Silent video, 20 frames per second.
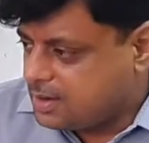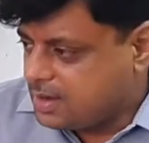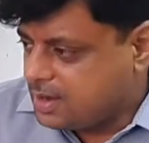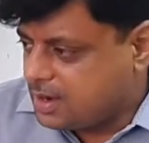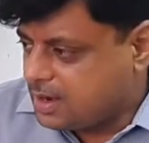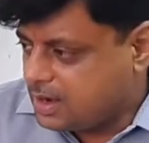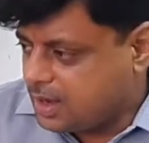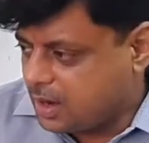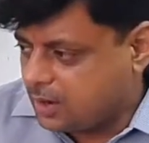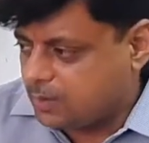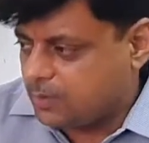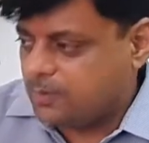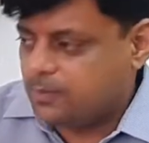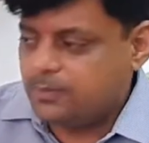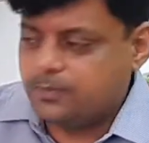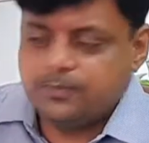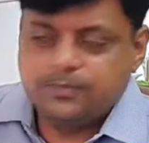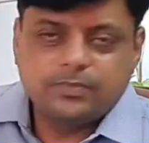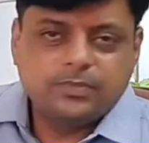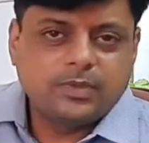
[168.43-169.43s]
Now,
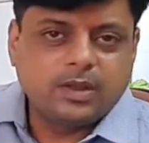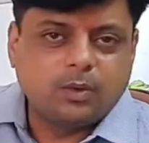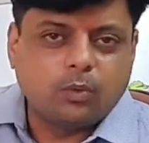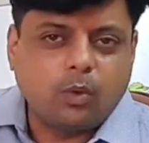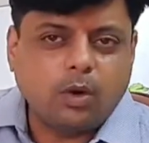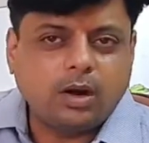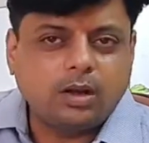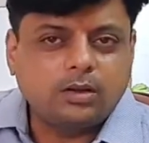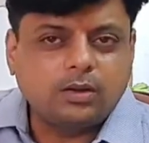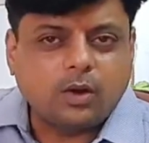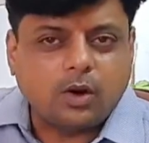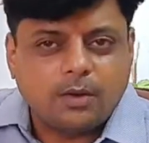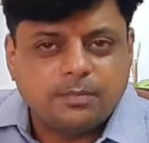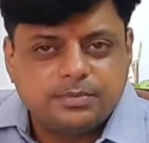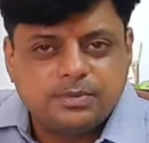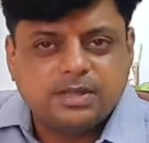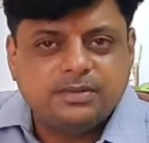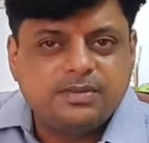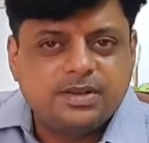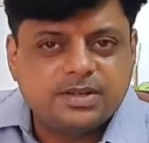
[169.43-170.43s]
what are the
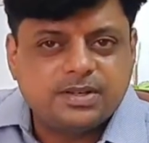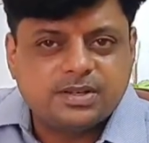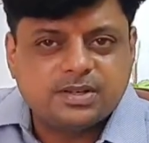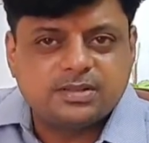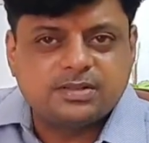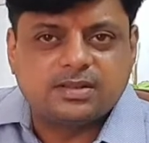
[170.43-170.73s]
observations